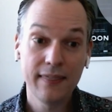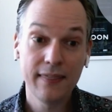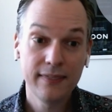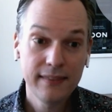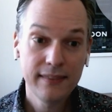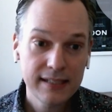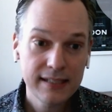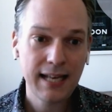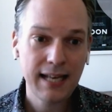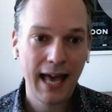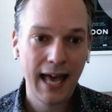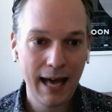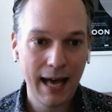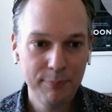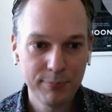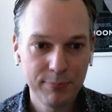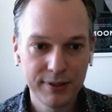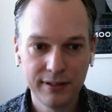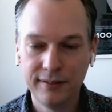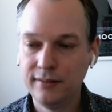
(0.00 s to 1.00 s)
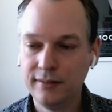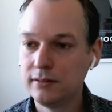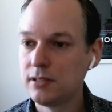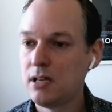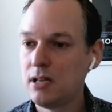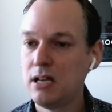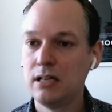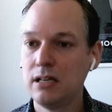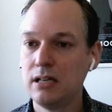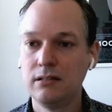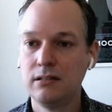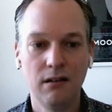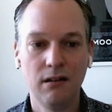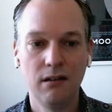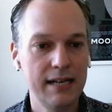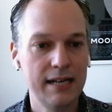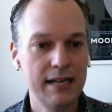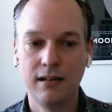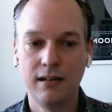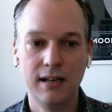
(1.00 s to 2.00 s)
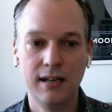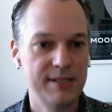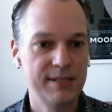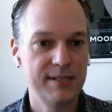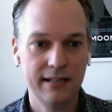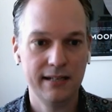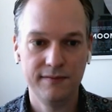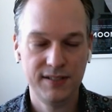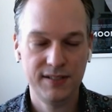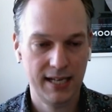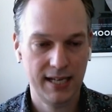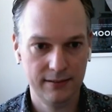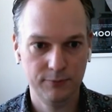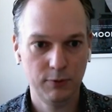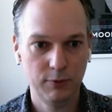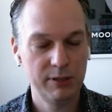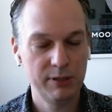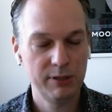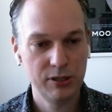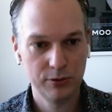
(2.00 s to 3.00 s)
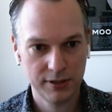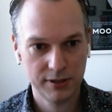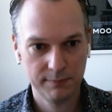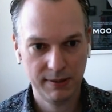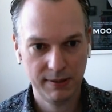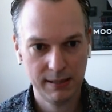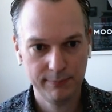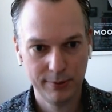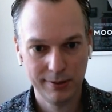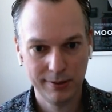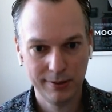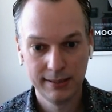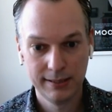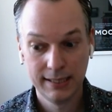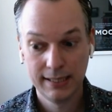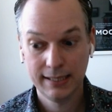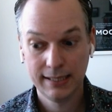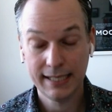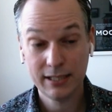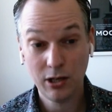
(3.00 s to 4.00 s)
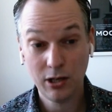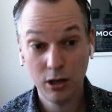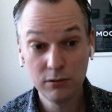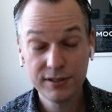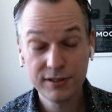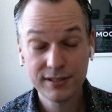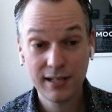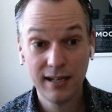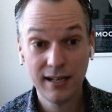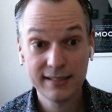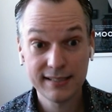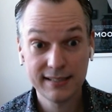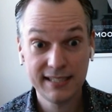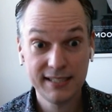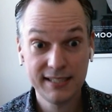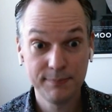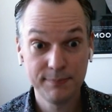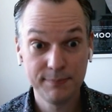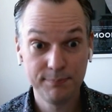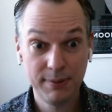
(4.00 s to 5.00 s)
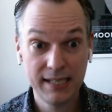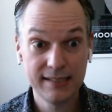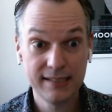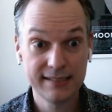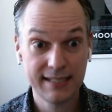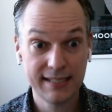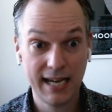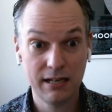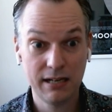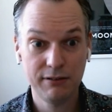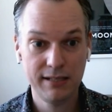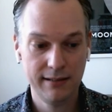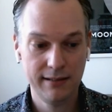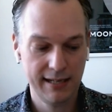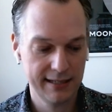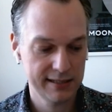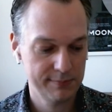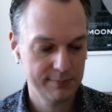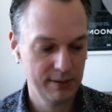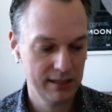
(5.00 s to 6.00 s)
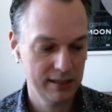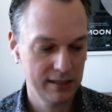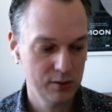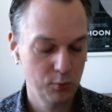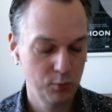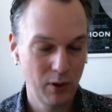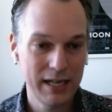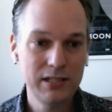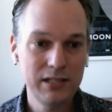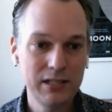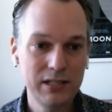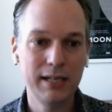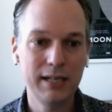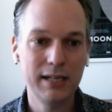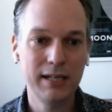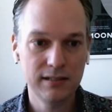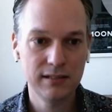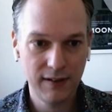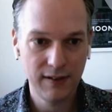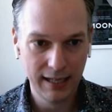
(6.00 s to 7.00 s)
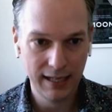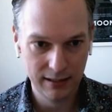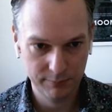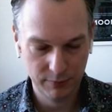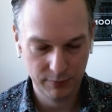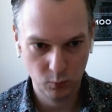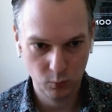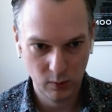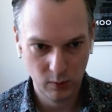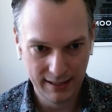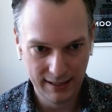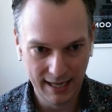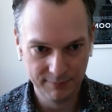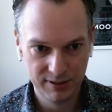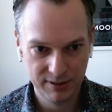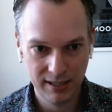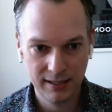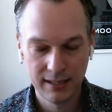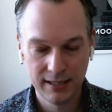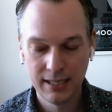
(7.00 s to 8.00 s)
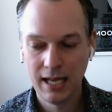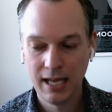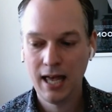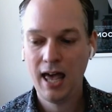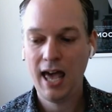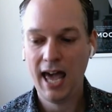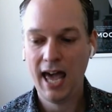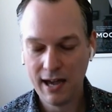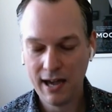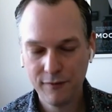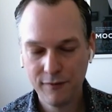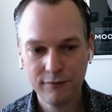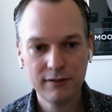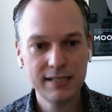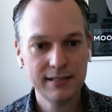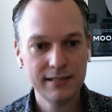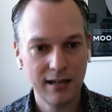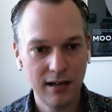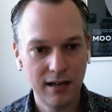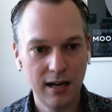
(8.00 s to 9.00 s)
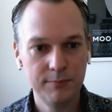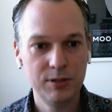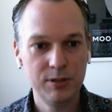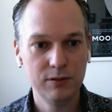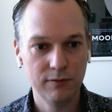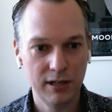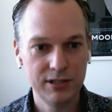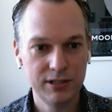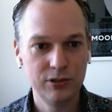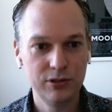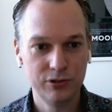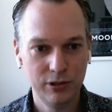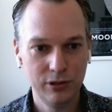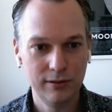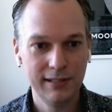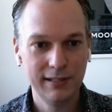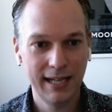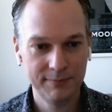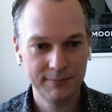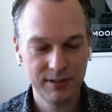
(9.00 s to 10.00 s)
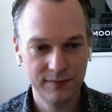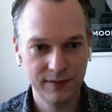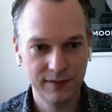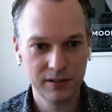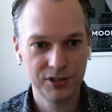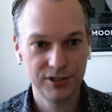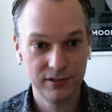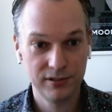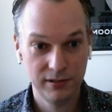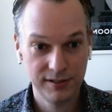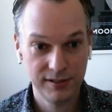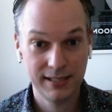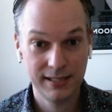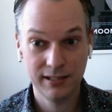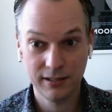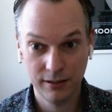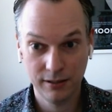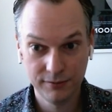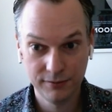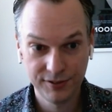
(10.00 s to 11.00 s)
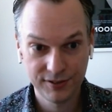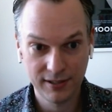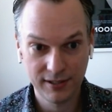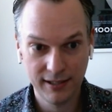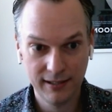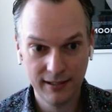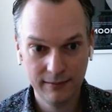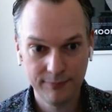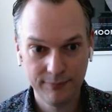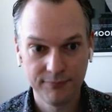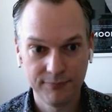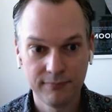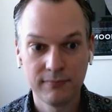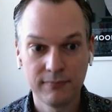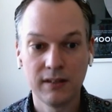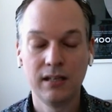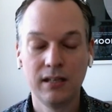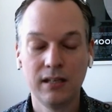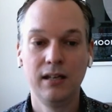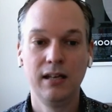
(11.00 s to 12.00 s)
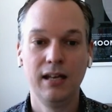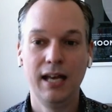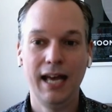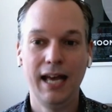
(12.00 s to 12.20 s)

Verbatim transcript: And this happens 9 times out of 10 when we talk to people. Like cold starts are these big, scary things because when you're in development with Lambda, every time you run your new Lambda function, you see a cold start. Right.